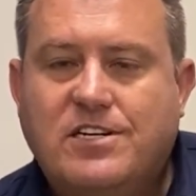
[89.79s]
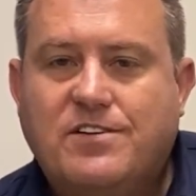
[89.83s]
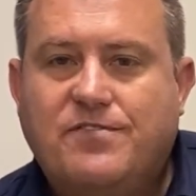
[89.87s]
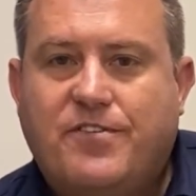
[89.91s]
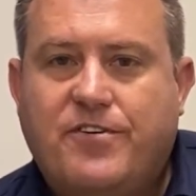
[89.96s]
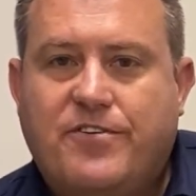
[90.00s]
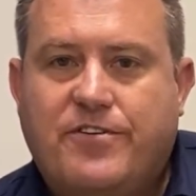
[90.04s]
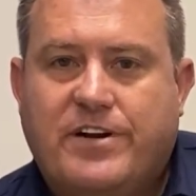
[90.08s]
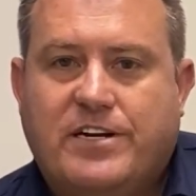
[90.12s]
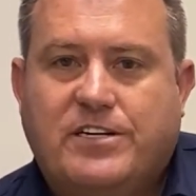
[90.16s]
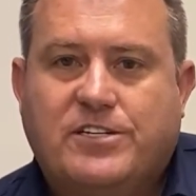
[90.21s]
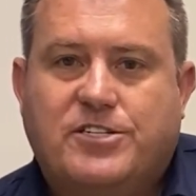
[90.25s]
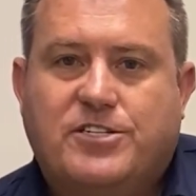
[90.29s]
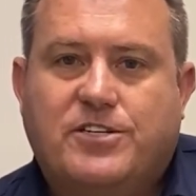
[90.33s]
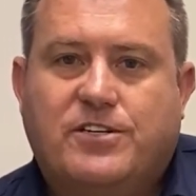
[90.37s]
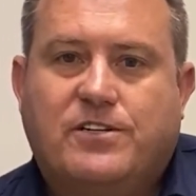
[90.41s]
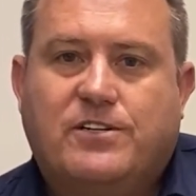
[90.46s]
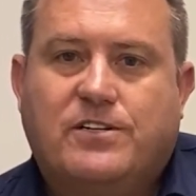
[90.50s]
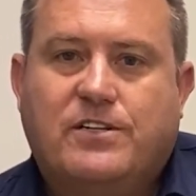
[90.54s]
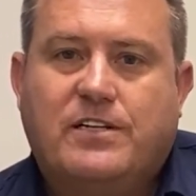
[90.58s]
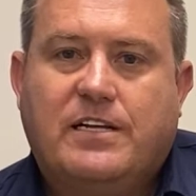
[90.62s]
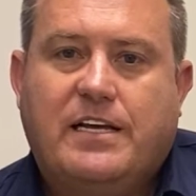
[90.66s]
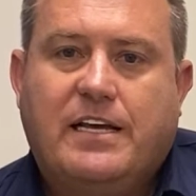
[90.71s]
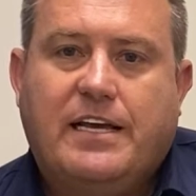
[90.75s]

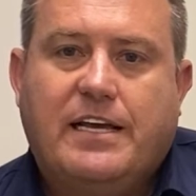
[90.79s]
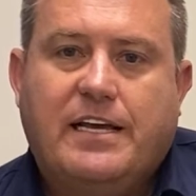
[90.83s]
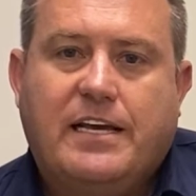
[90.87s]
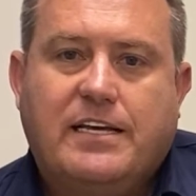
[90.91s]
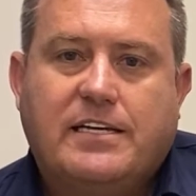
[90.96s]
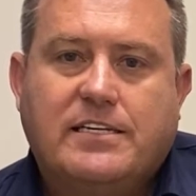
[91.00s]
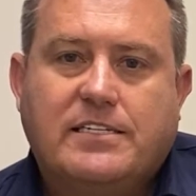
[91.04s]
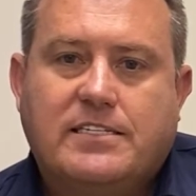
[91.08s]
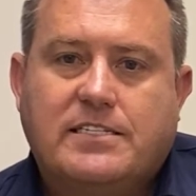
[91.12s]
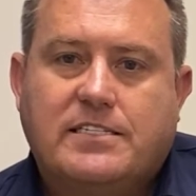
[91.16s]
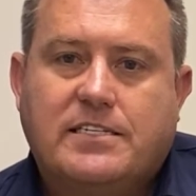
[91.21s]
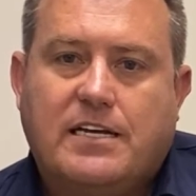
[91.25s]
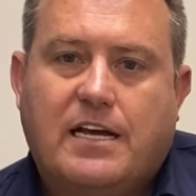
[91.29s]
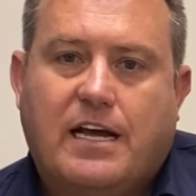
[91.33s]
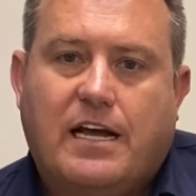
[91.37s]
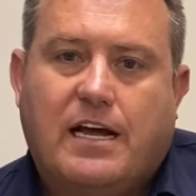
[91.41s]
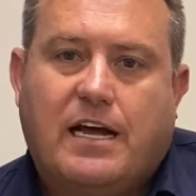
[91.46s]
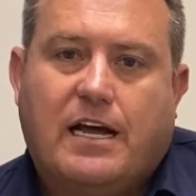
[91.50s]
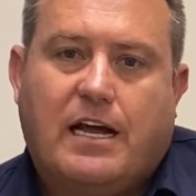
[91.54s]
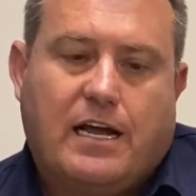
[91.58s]
differential is